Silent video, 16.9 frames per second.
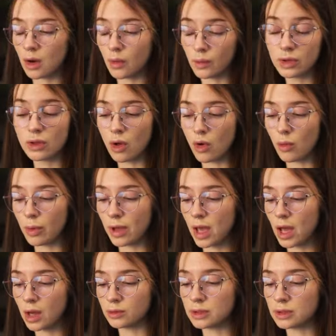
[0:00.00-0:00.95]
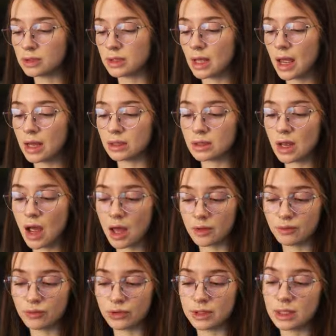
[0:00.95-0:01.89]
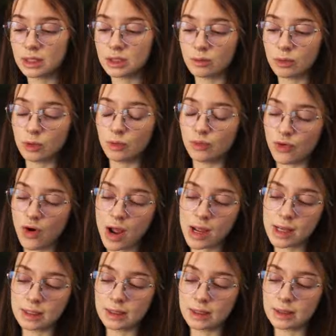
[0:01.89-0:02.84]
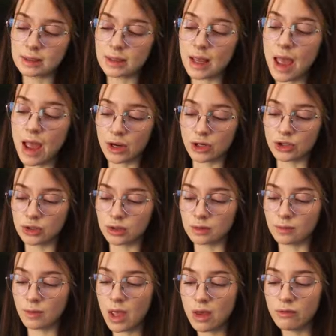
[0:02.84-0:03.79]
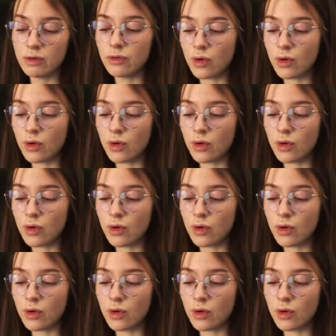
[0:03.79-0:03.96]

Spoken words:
with low payouts and unpredictable price action. We